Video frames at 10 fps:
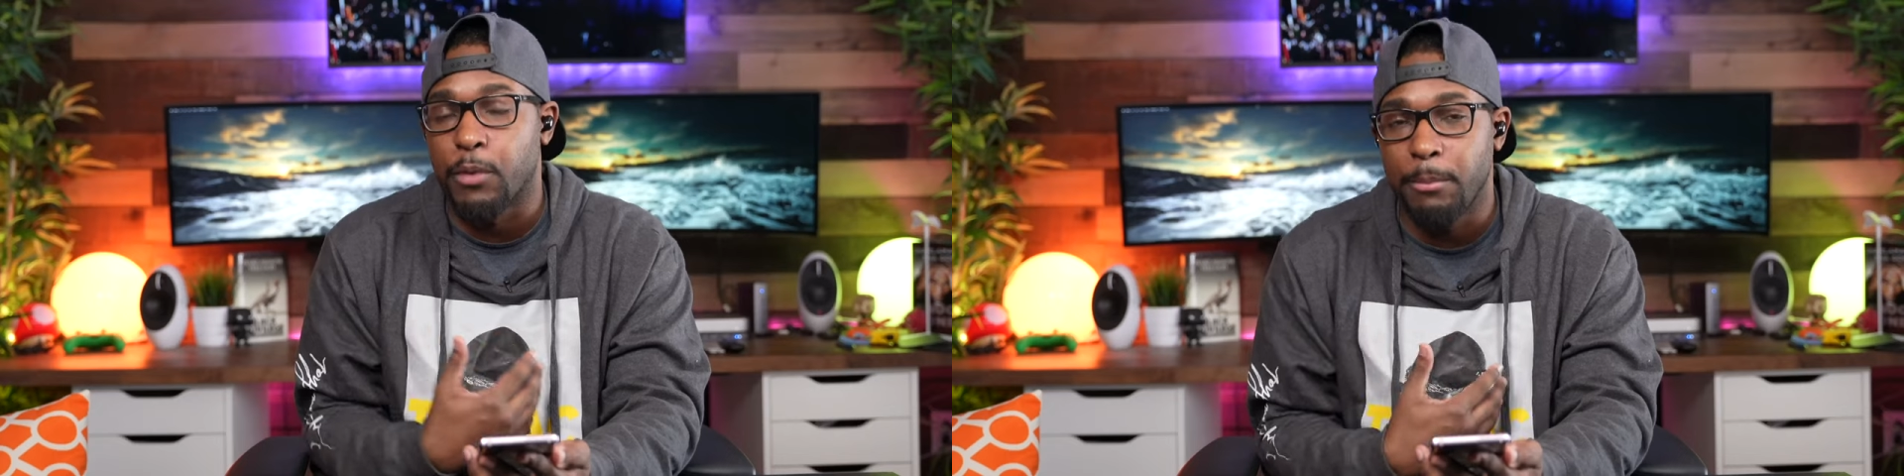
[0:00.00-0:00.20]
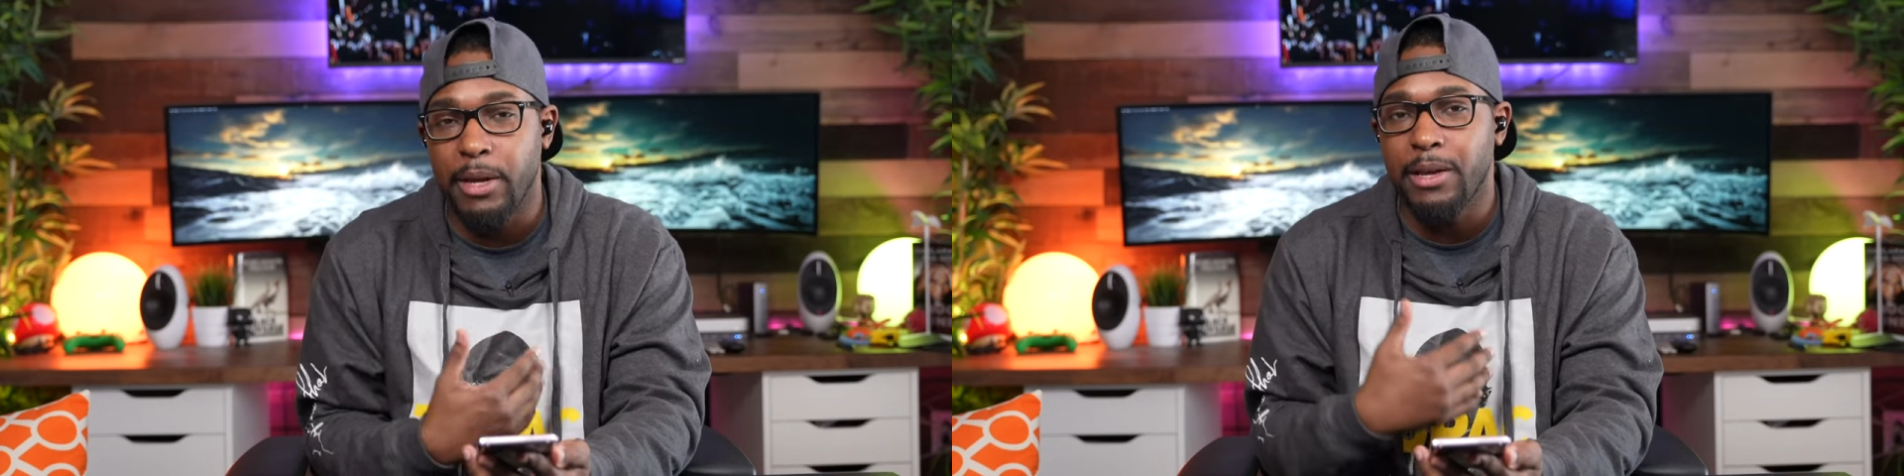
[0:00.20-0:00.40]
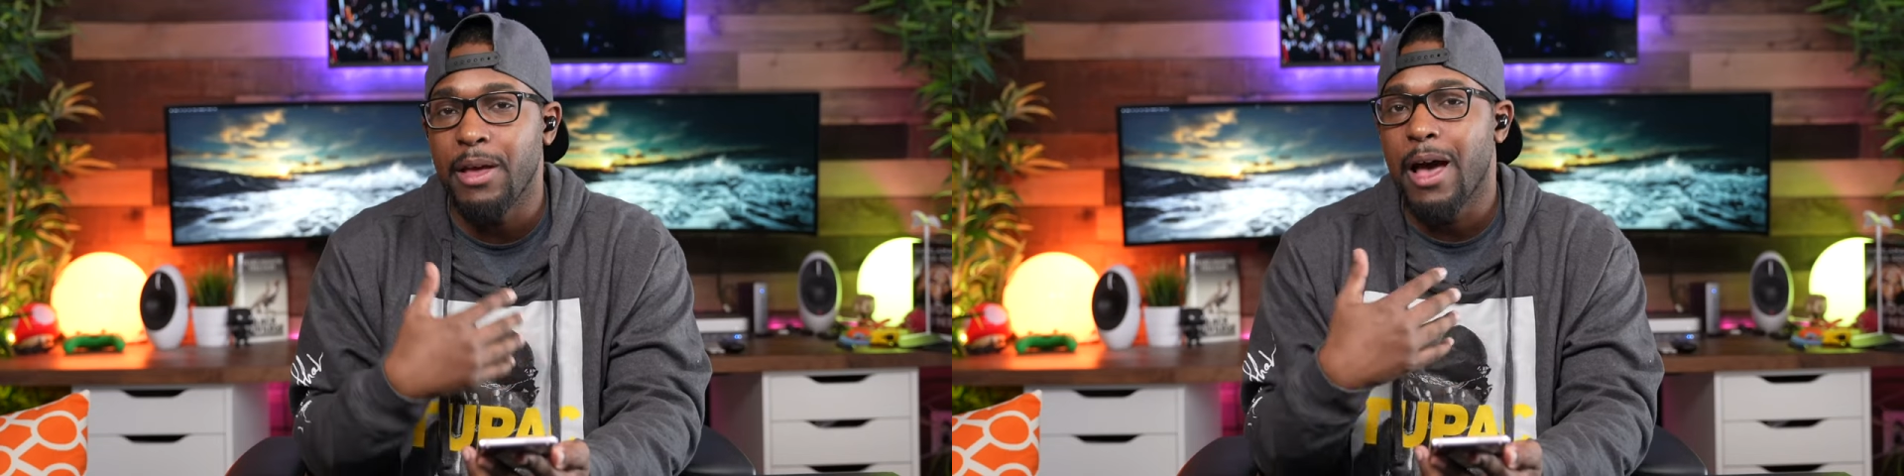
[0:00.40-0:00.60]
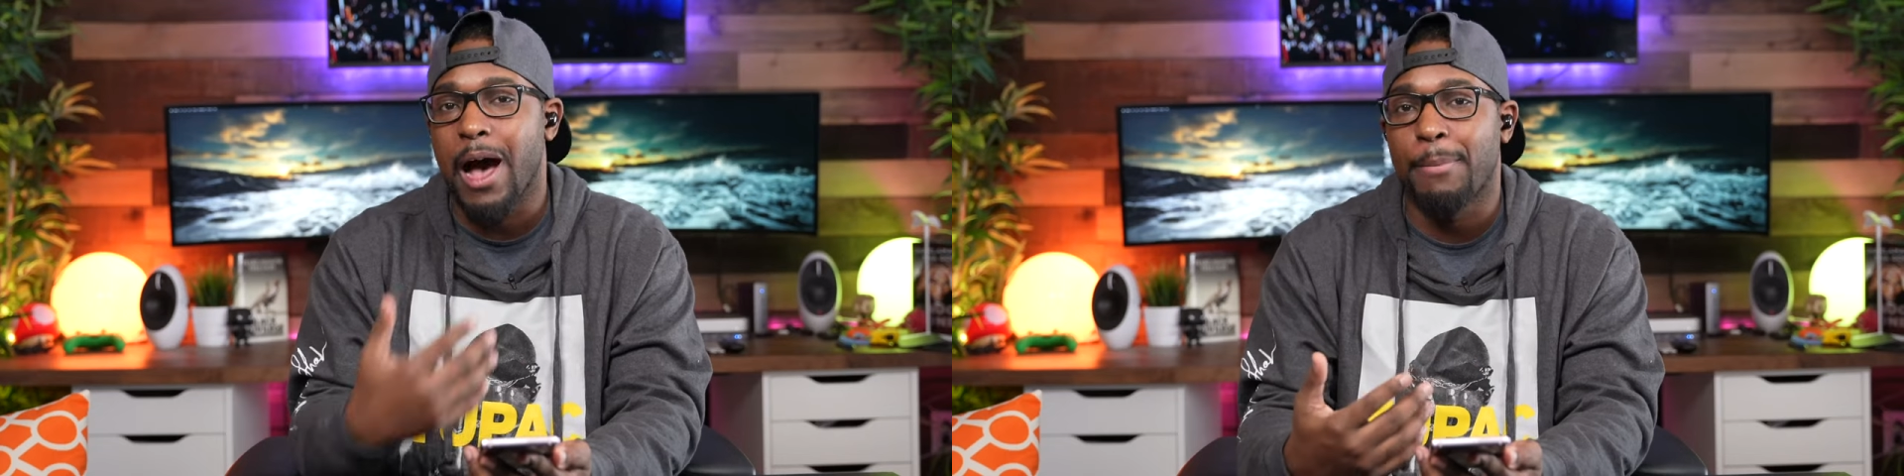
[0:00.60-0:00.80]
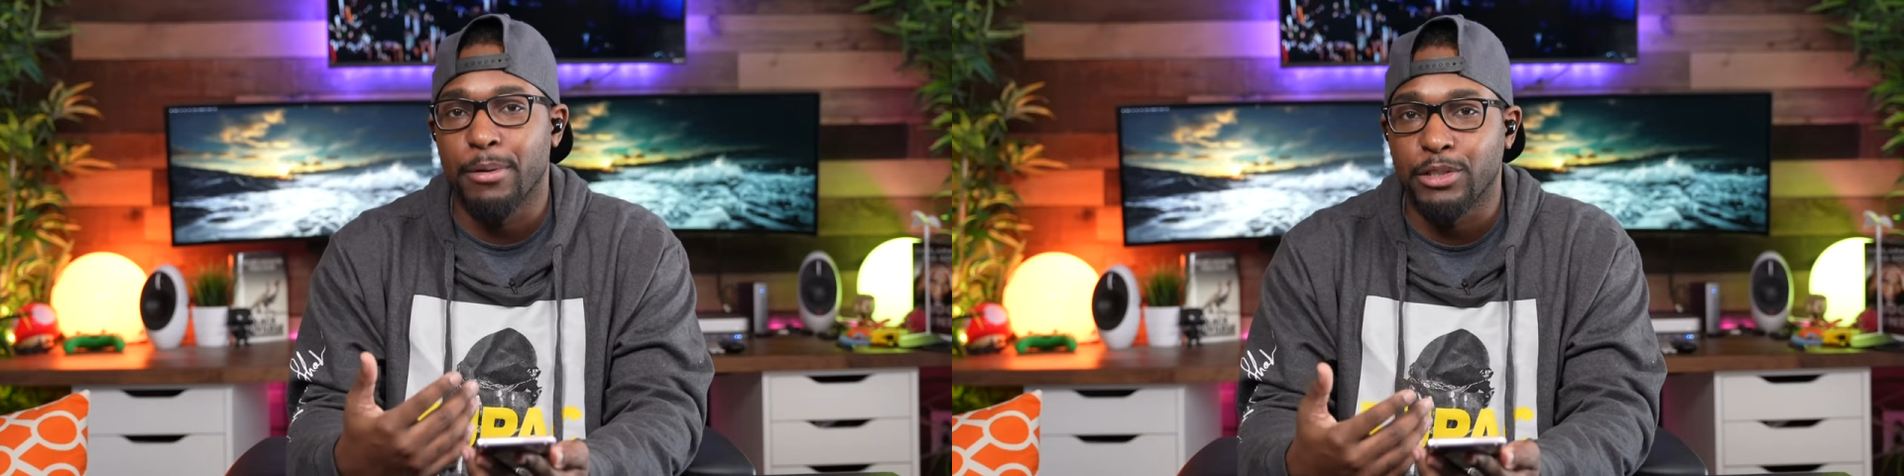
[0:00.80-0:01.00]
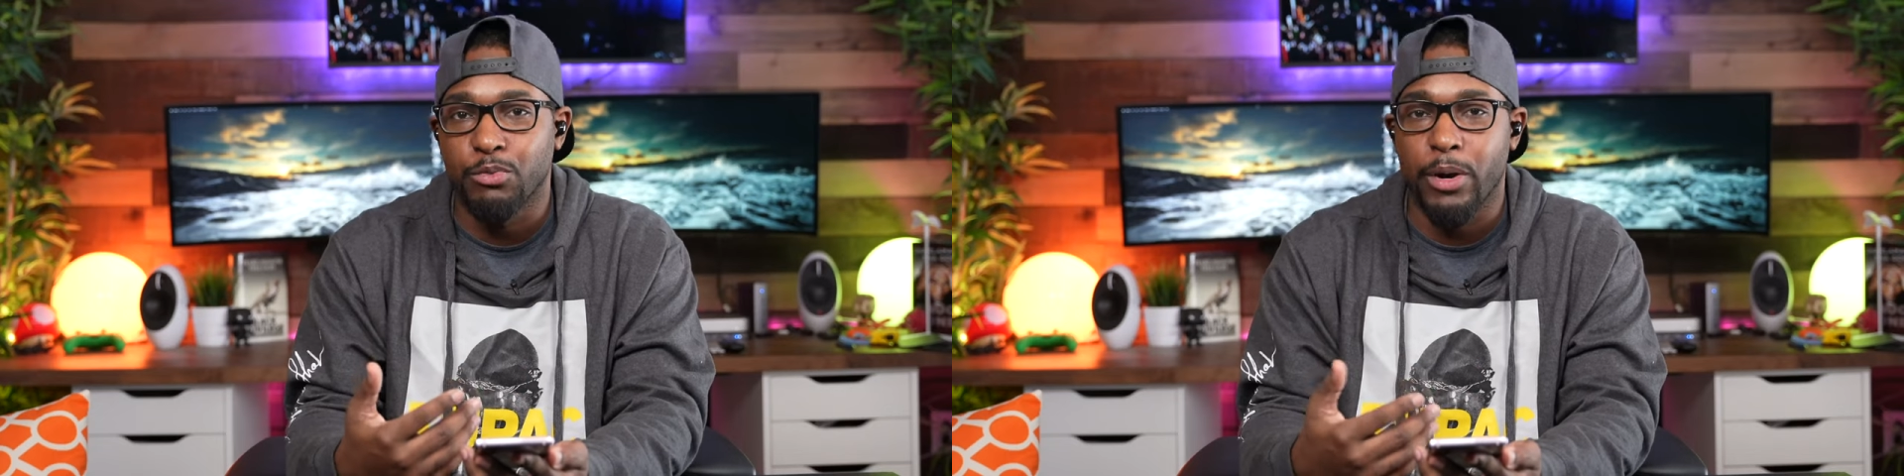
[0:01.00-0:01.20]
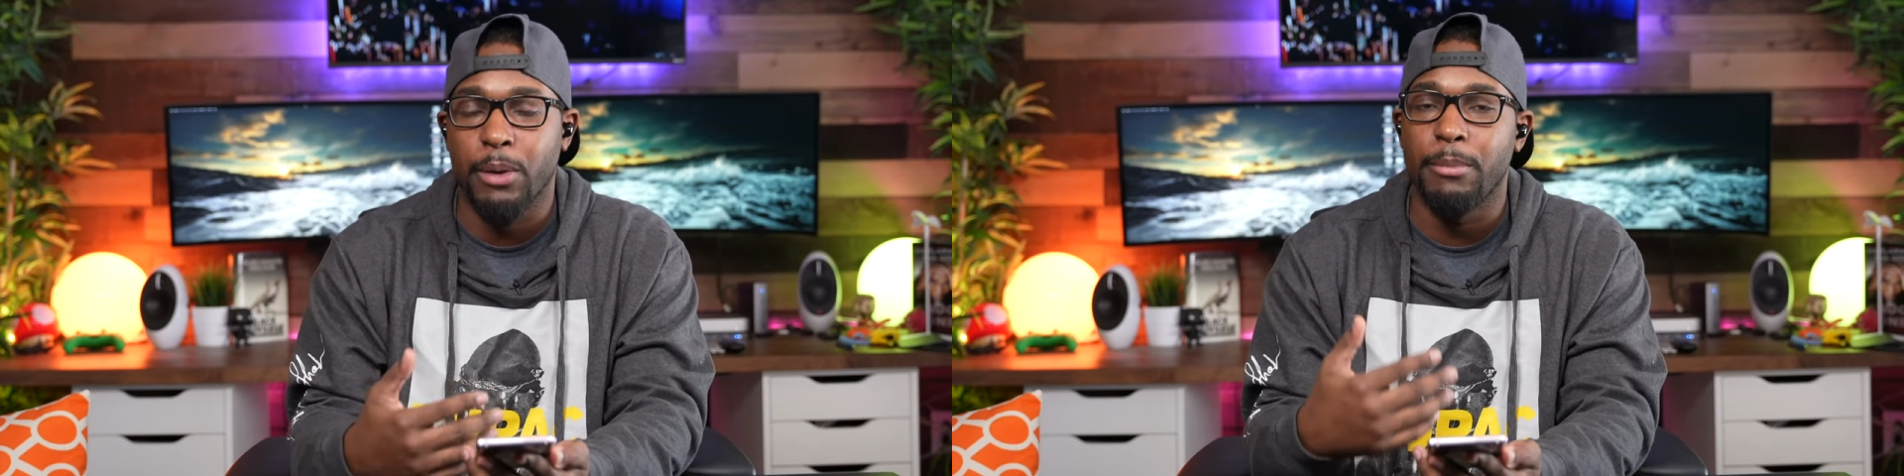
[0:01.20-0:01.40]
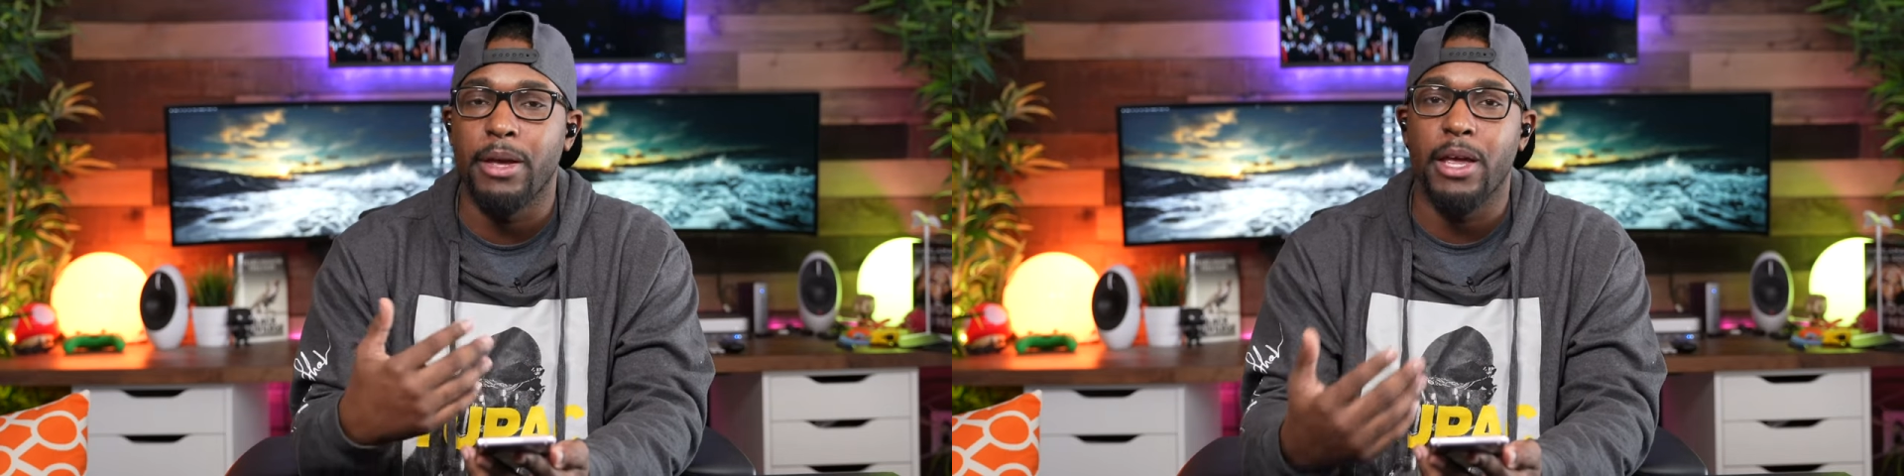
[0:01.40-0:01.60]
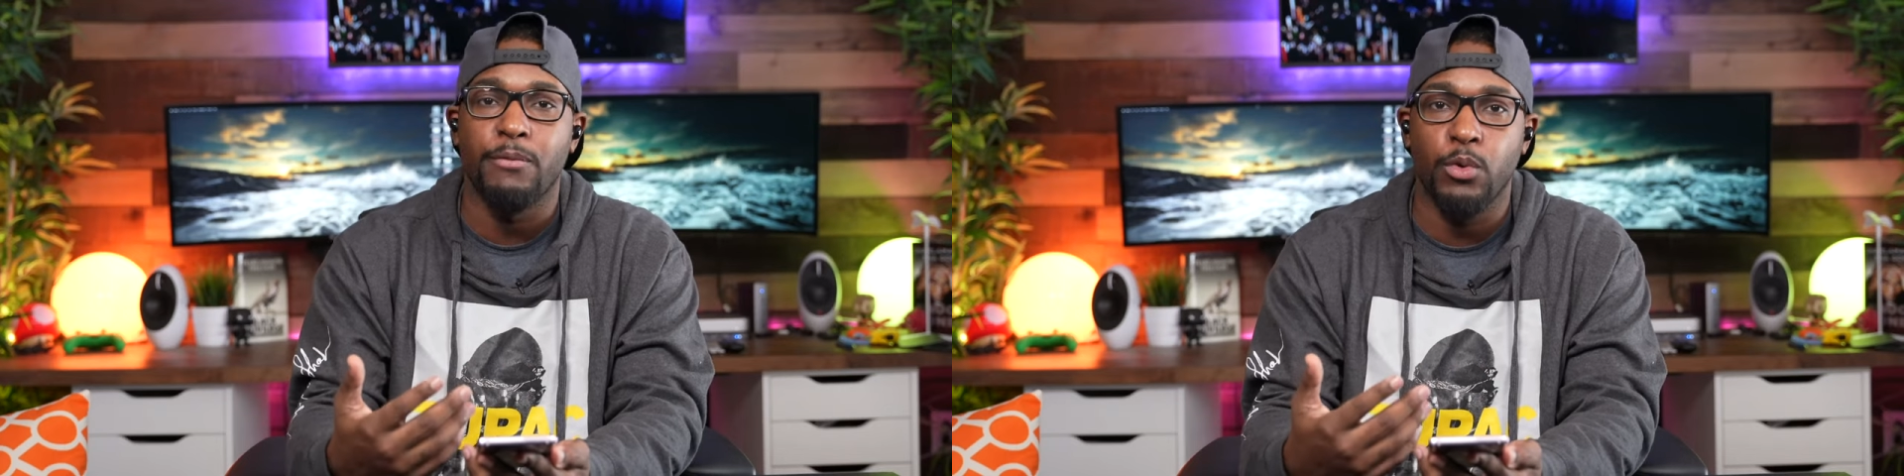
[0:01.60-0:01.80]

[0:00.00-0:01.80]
me, I personally recommend if